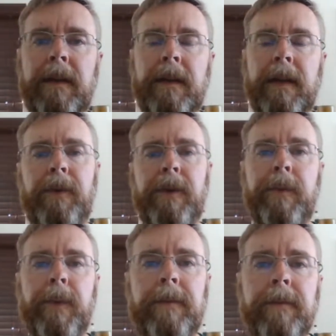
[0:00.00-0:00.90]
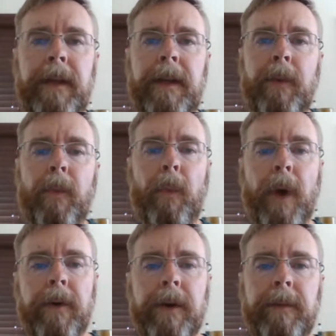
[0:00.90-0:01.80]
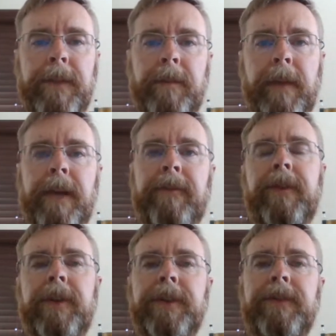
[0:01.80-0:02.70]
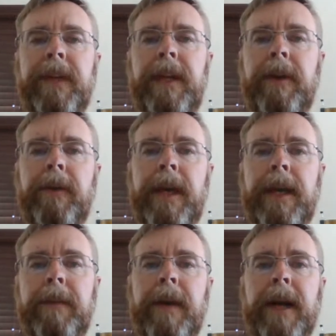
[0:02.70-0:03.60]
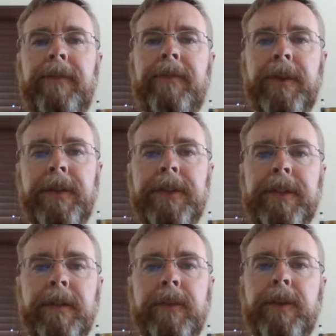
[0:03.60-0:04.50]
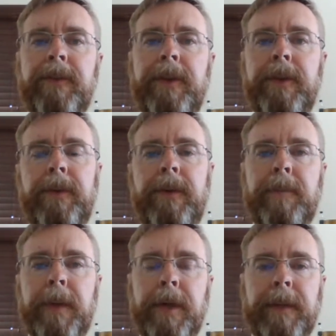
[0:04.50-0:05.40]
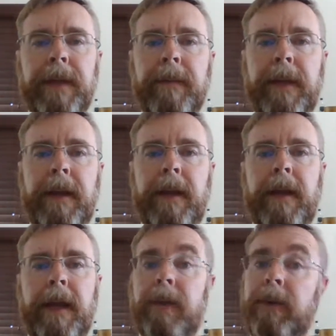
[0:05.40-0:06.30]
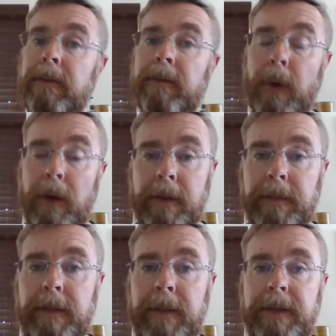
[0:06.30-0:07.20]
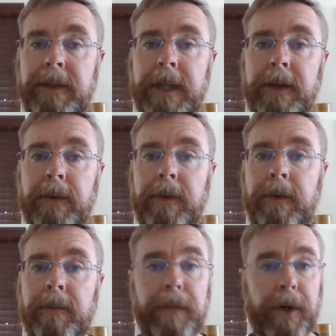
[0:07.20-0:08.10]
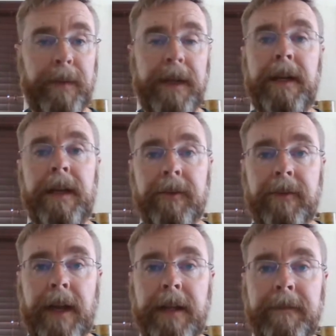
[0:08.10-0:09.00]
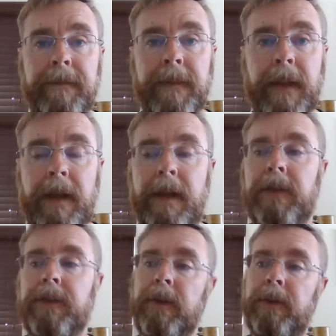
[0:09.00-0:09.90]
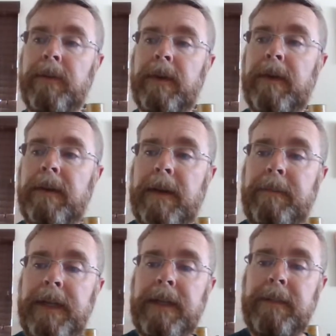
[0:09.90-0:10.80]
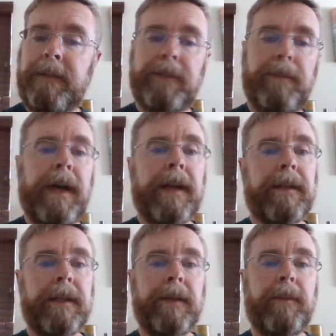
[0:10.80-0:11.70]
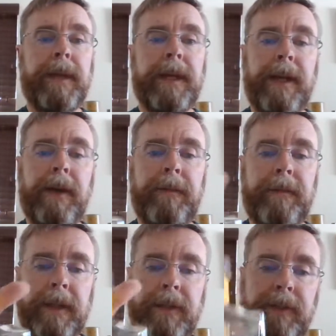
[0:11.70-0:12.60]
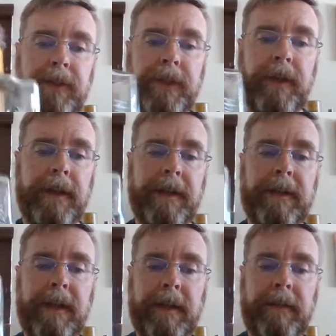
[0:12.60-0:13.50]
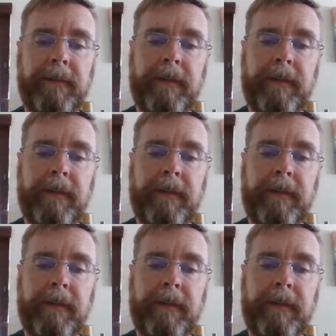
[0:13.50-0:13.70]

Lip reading: Hello, everyone. Welcome to my first video and my first review of bourbon. And welcome to my channel, Bourbon Neophyte. So I picked up this bottle a little bit ago, as you saw in the title.